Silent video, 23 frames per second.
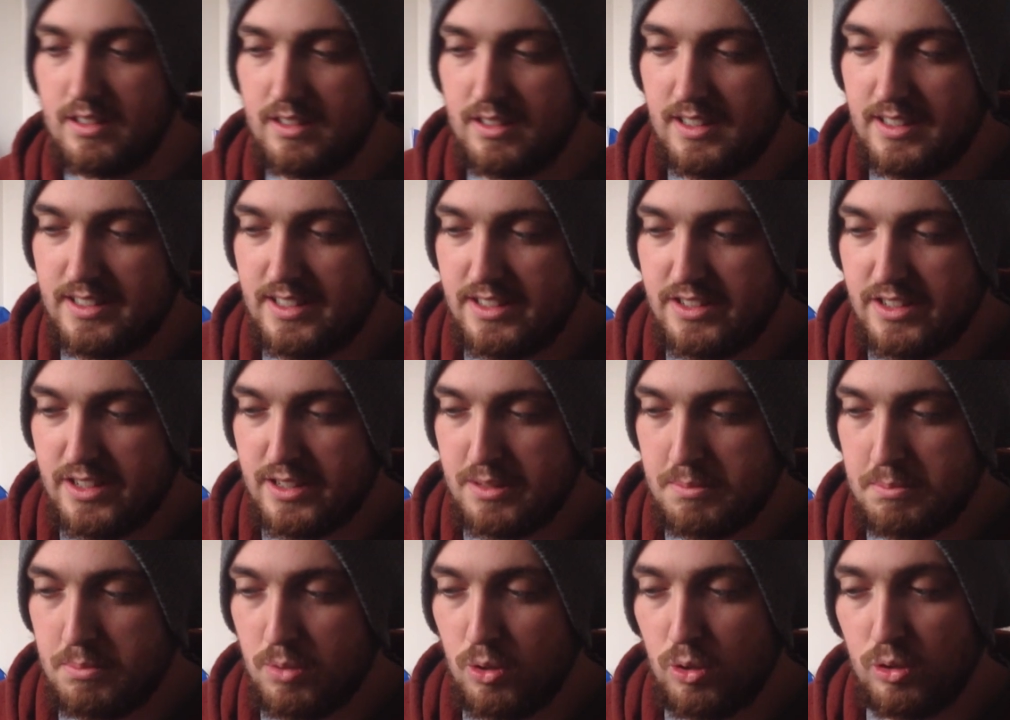and then you
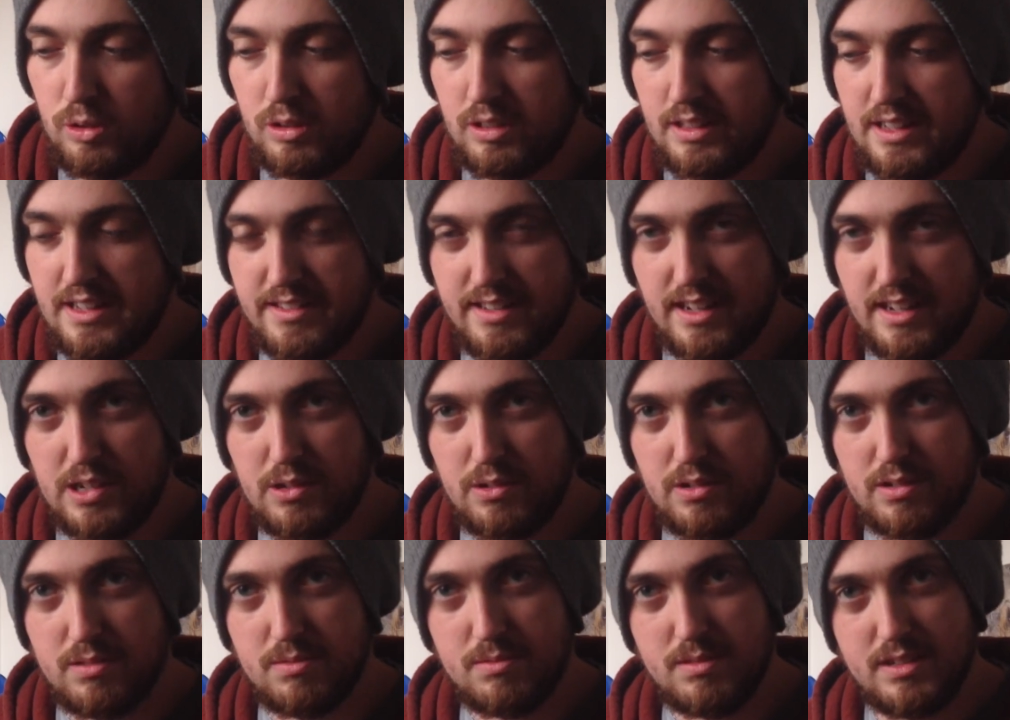can pull these
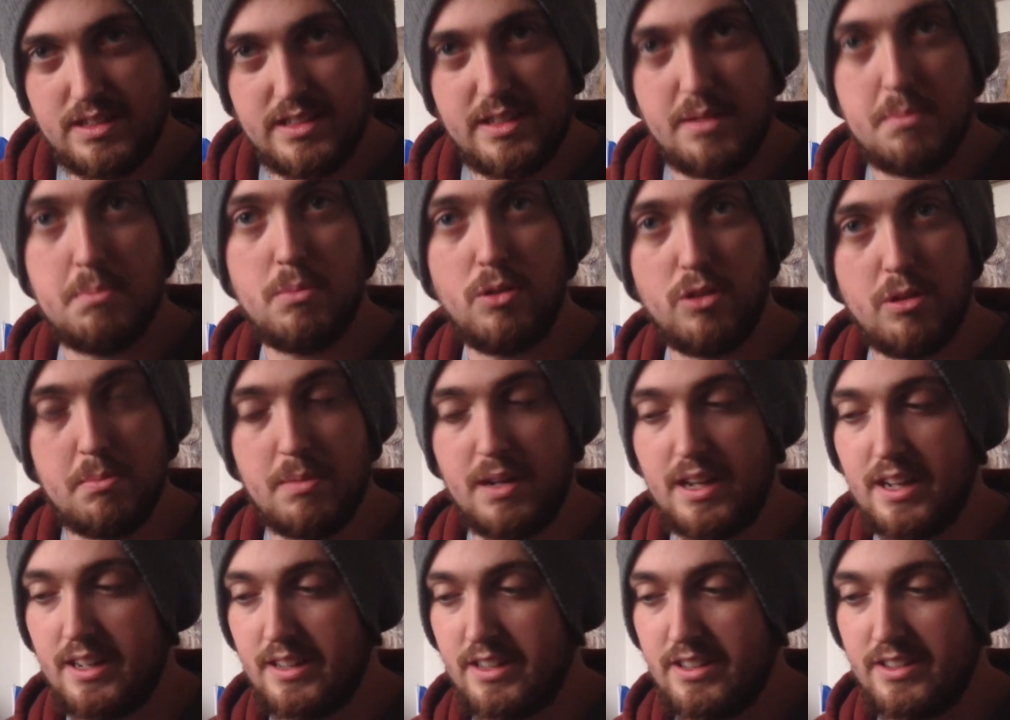out and then put them
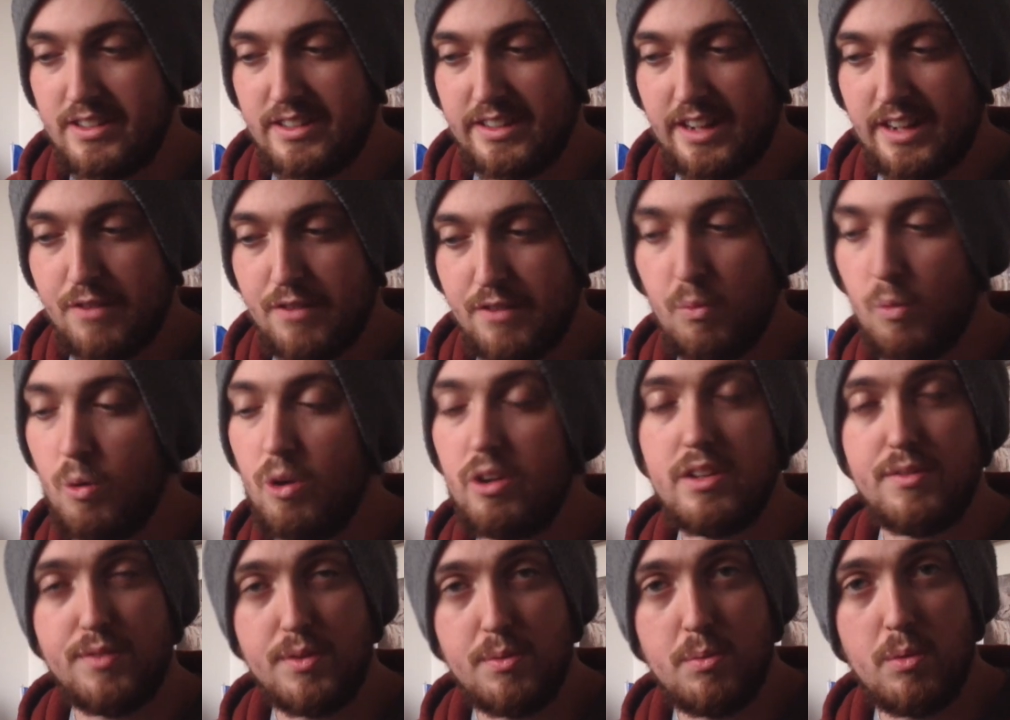back. You can have 1
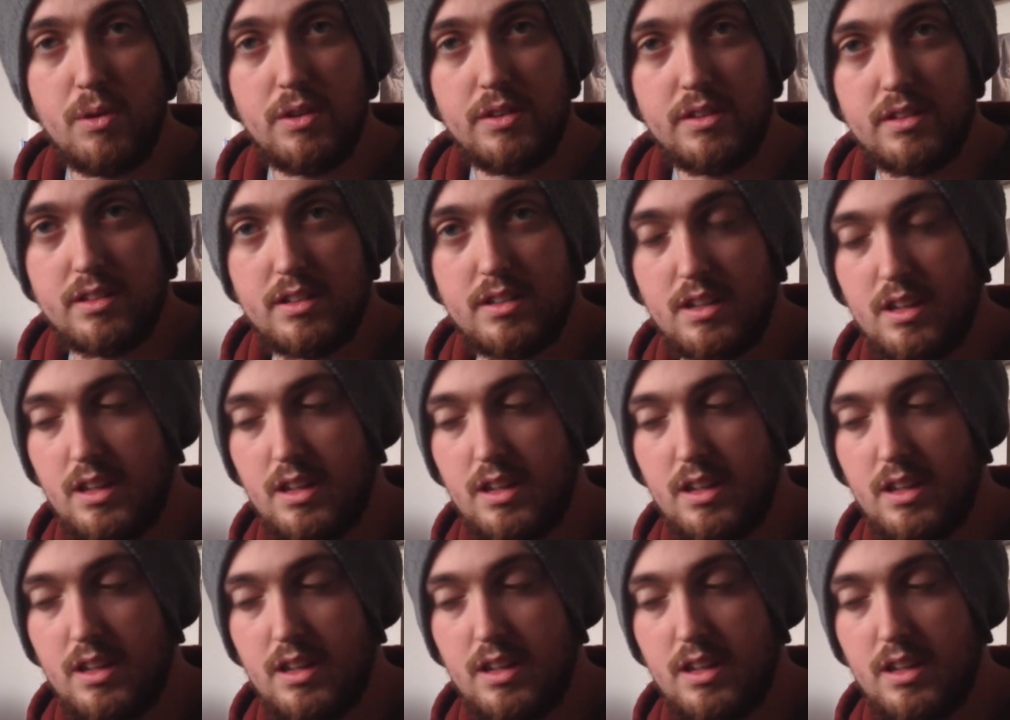if you want.